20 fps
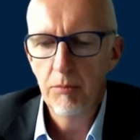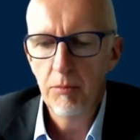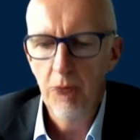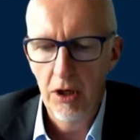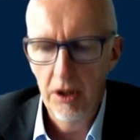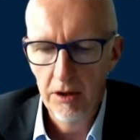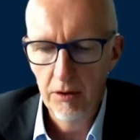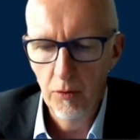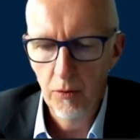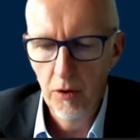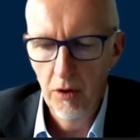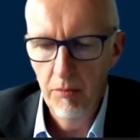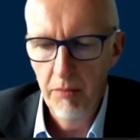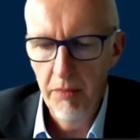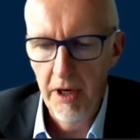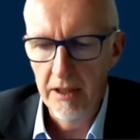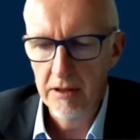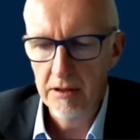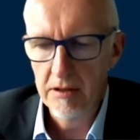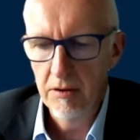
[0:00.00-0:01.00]
by the World
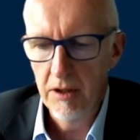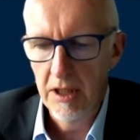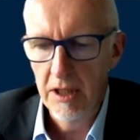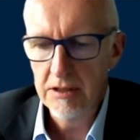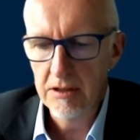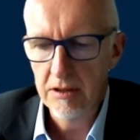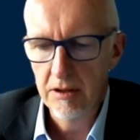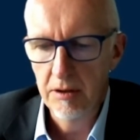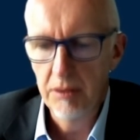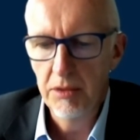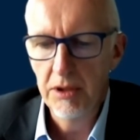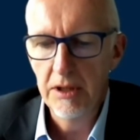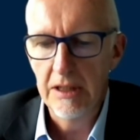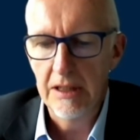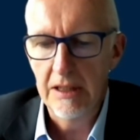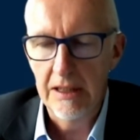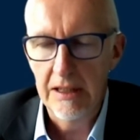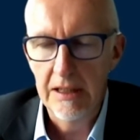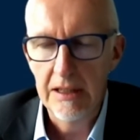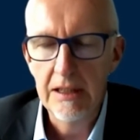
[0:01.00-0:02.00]
Bank to actually
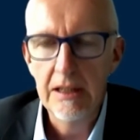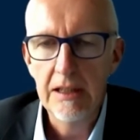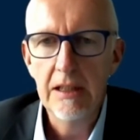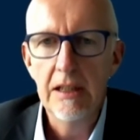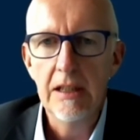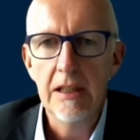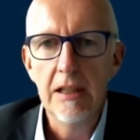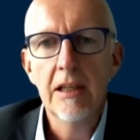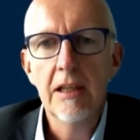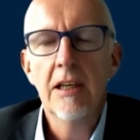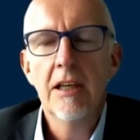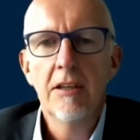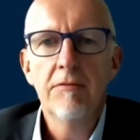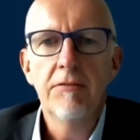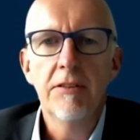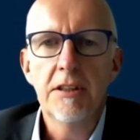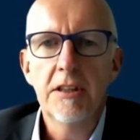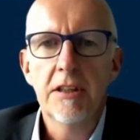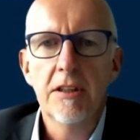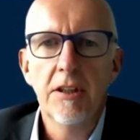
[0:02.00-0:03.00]
be key
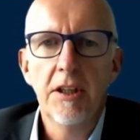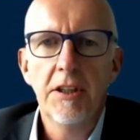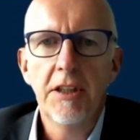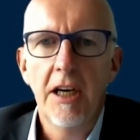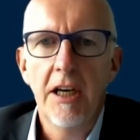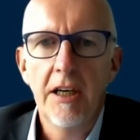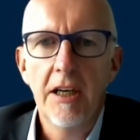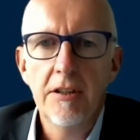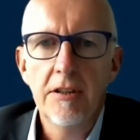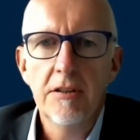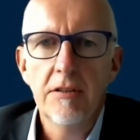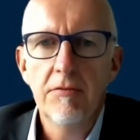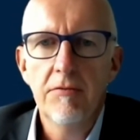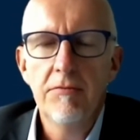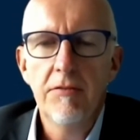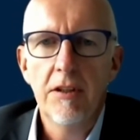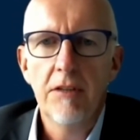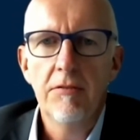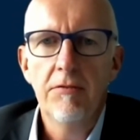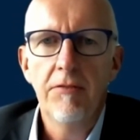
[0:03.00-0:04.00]
facilitators
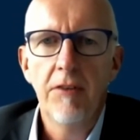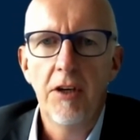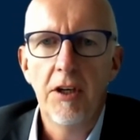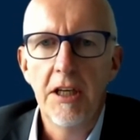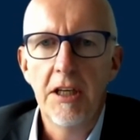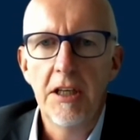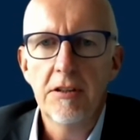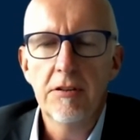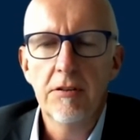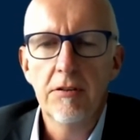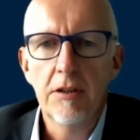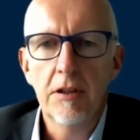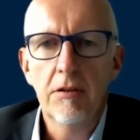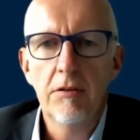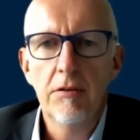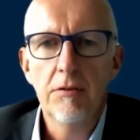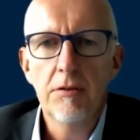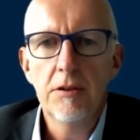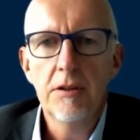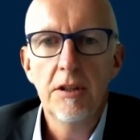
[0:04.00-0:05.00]
of financial
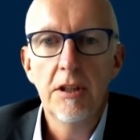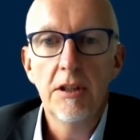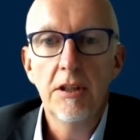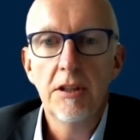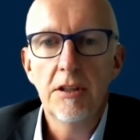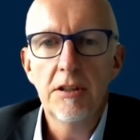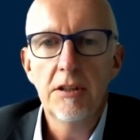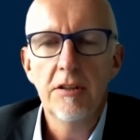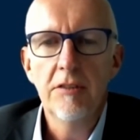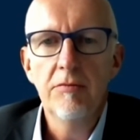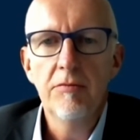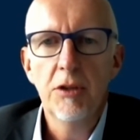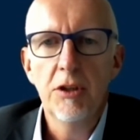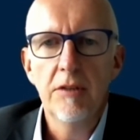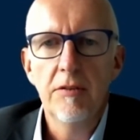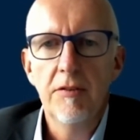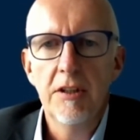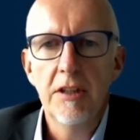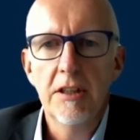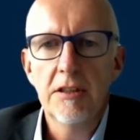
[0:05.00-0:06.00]
inclusion and
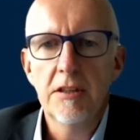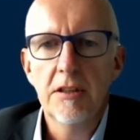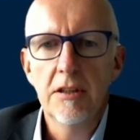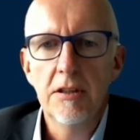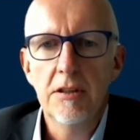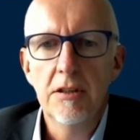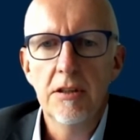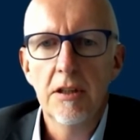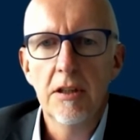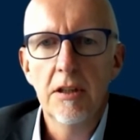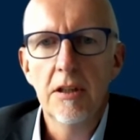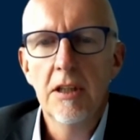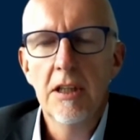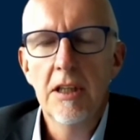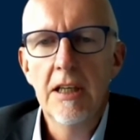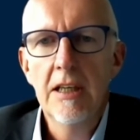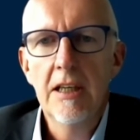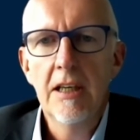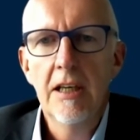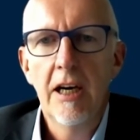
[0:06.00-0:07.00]
achievement of the SDG
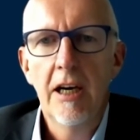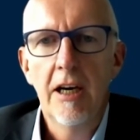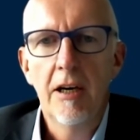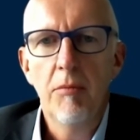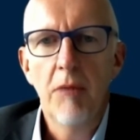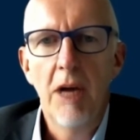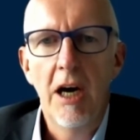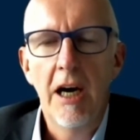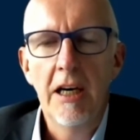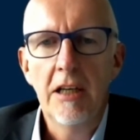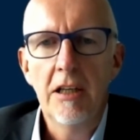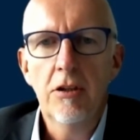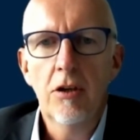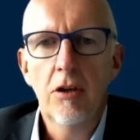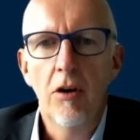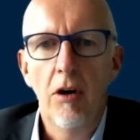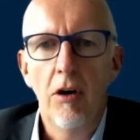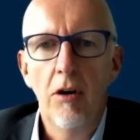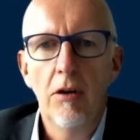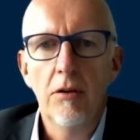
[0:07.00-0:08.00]

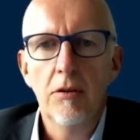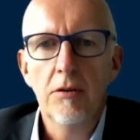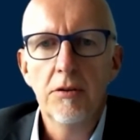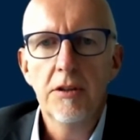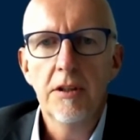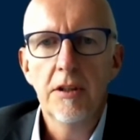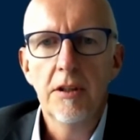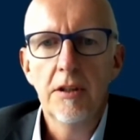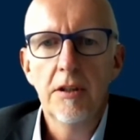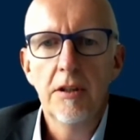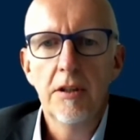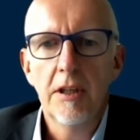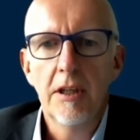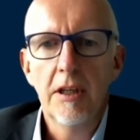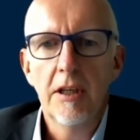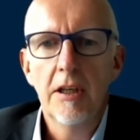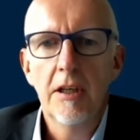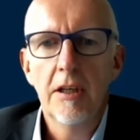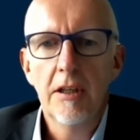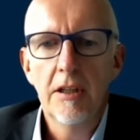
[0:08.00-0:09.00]
8 goals. And
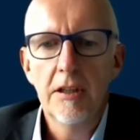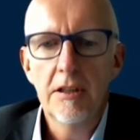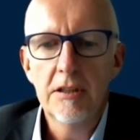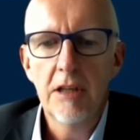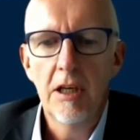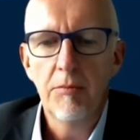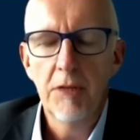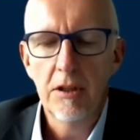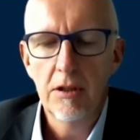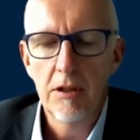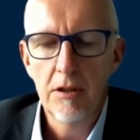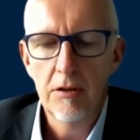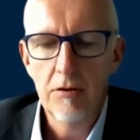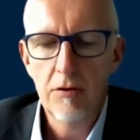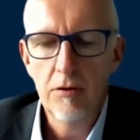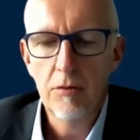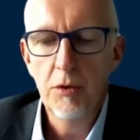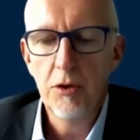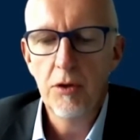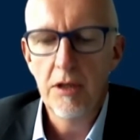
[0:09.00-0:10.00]
it's something that
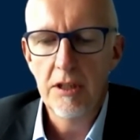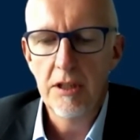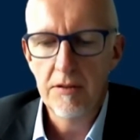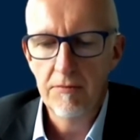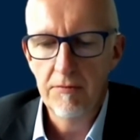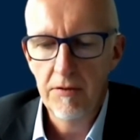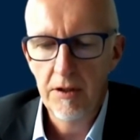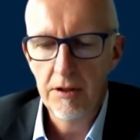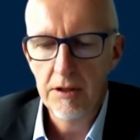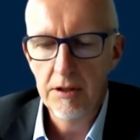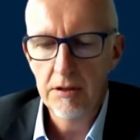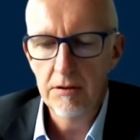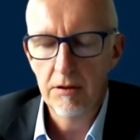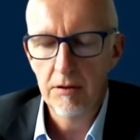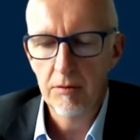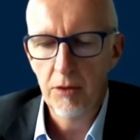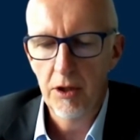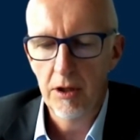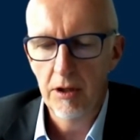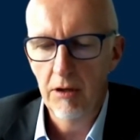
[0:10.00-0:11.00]
the UPU has a very
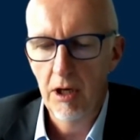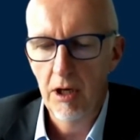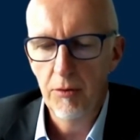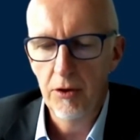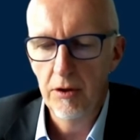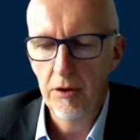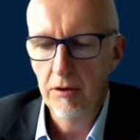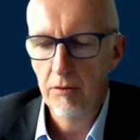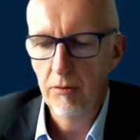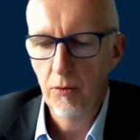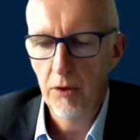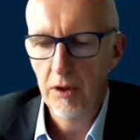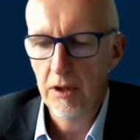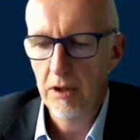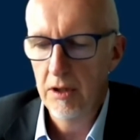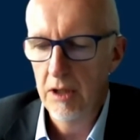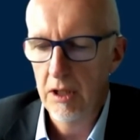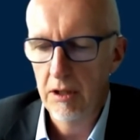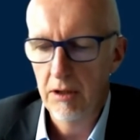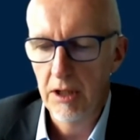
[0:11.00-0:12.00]
strong program on, and
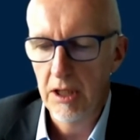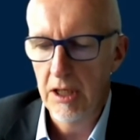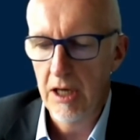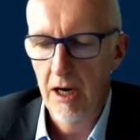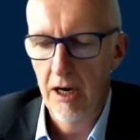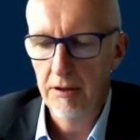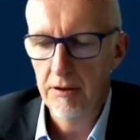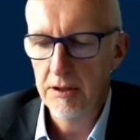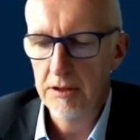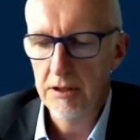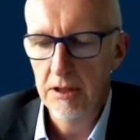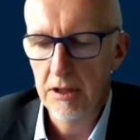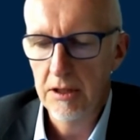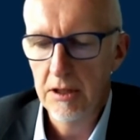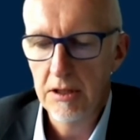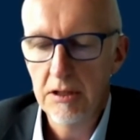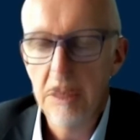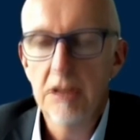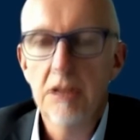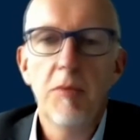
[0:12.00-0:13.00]
we are
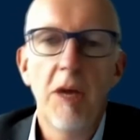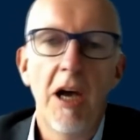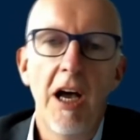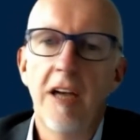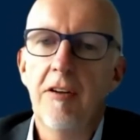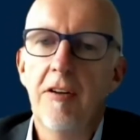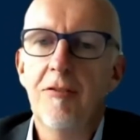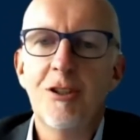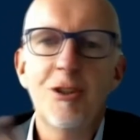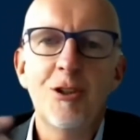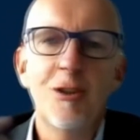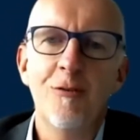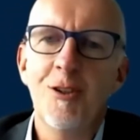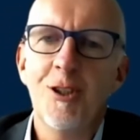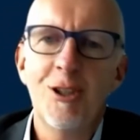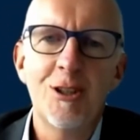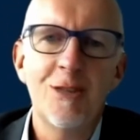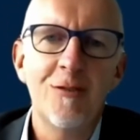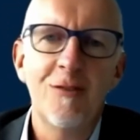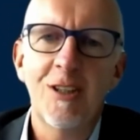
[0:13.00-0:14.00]
encouraging this as part of this
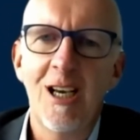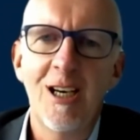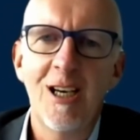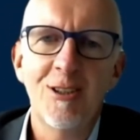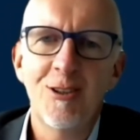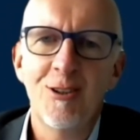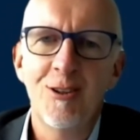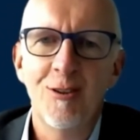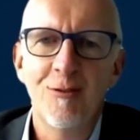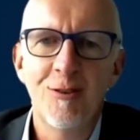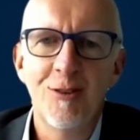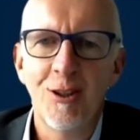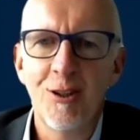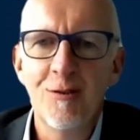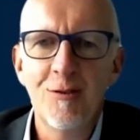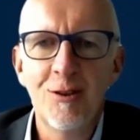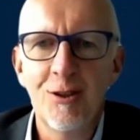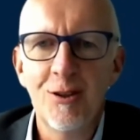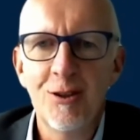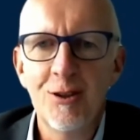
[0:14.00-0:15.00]
diversification of
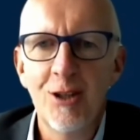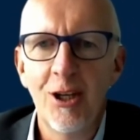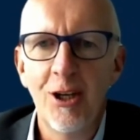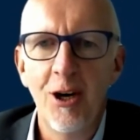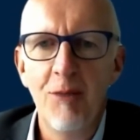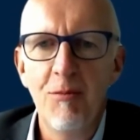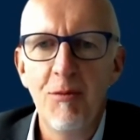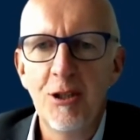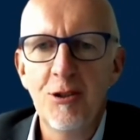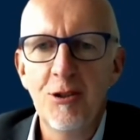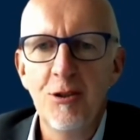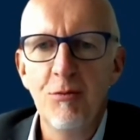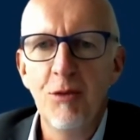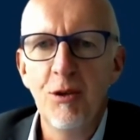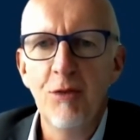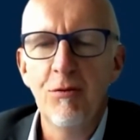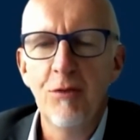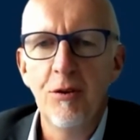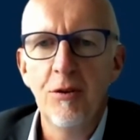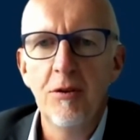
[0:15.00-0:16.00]
services that I
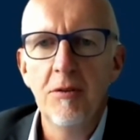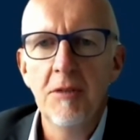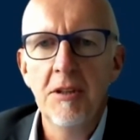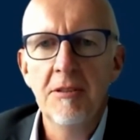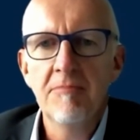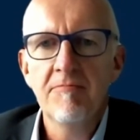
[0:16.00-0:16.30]
mentioned before.